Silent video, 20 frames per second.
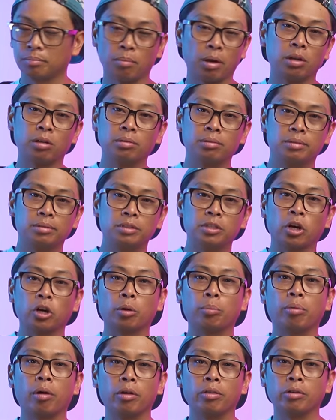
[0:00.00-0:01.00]
my
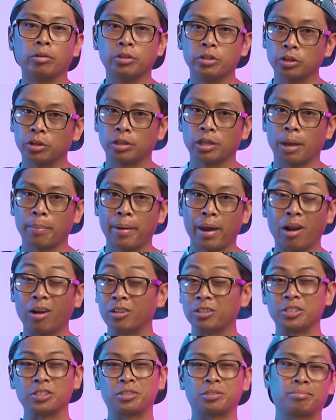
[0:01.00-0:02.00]
younger brother took that
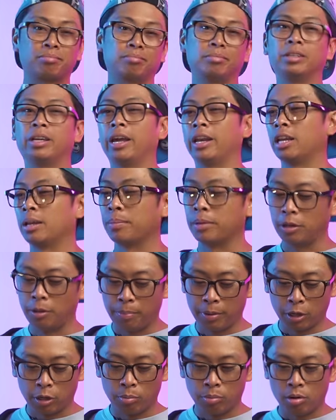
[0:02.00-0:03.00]
palette, just getting him into
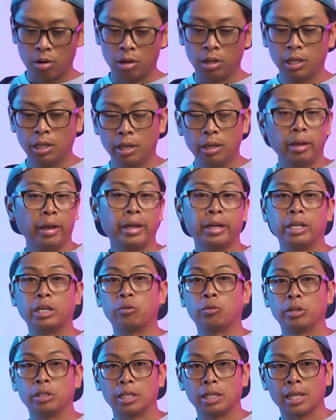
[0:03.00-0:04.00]
pickleball, and he
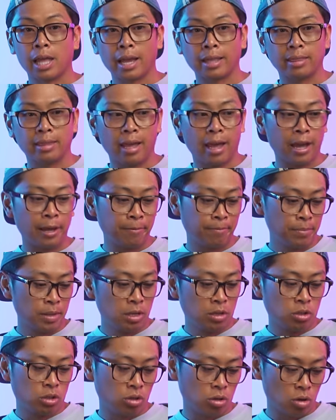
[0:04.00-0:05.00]
really liked that.
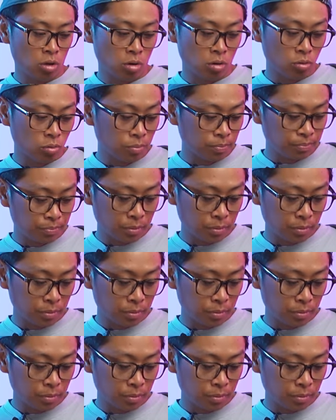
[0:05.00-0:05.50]
So